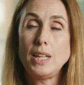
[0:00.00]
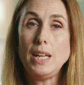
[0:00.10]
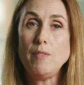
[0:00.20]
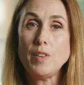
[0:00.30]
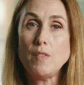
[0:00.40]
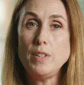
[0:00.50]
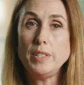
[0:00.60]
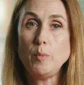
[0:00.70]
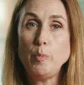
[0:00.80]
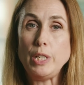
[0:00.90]
If
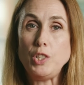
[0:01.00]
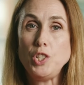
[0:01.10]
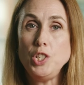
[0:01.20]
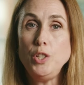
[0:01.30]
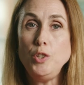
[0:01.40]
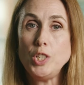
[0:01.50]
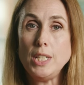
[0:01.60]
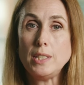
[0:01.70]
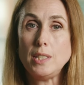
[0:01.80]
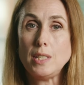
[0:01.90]
covenants are breached, and
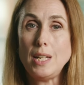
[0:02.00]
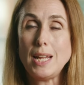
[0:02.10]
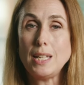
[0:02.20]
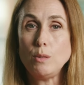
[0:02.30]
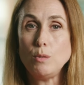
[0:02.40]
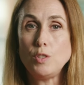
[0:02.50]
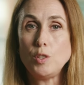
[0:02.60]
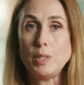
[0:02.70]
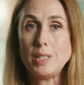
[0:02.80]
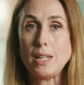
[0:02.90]
usually this is a landlord
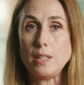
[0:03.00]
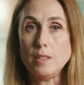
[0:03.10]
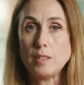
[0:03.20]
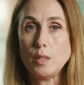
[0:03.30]
to a tenant,